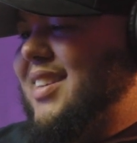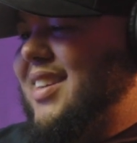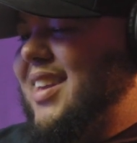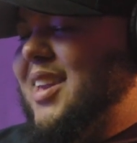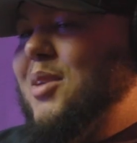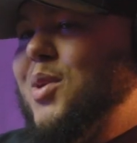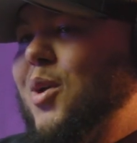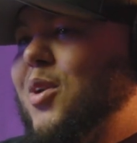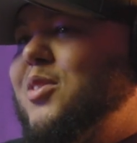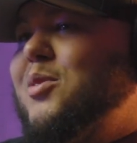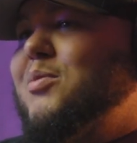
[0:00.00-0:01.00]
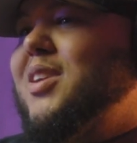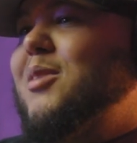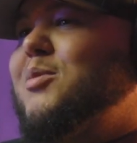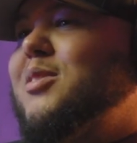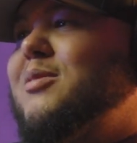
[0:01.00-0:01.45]
it can be hard
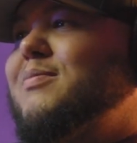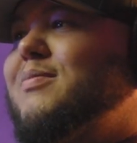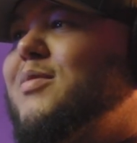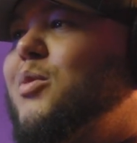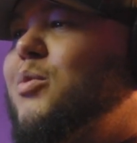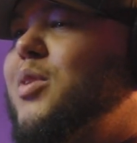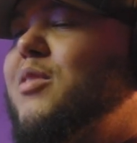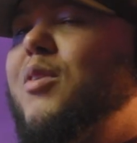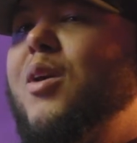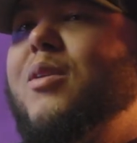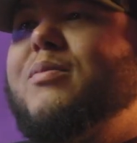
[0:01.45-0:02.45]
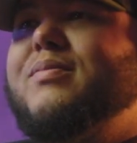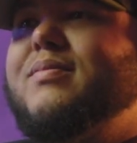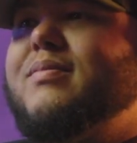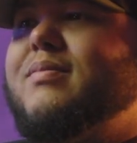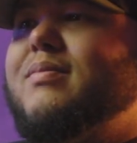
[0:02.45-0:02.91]
sometimes. We fall,
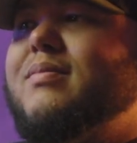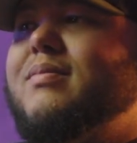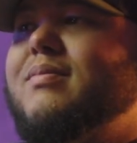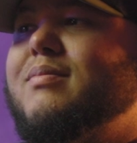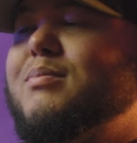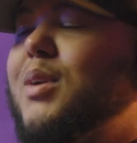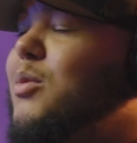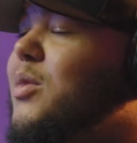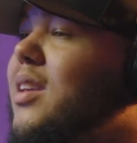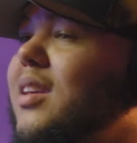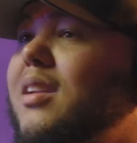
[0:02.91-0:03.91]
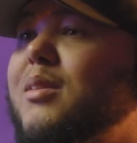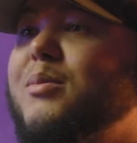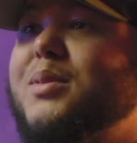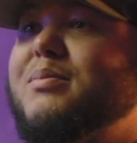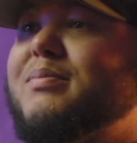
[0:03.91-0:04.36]
but we get up.
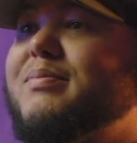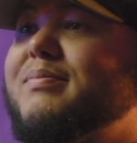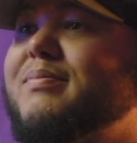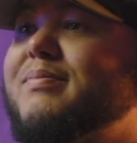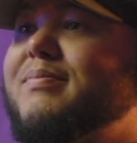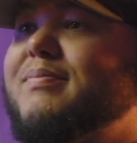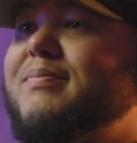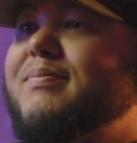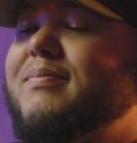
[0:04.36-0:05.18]
True story.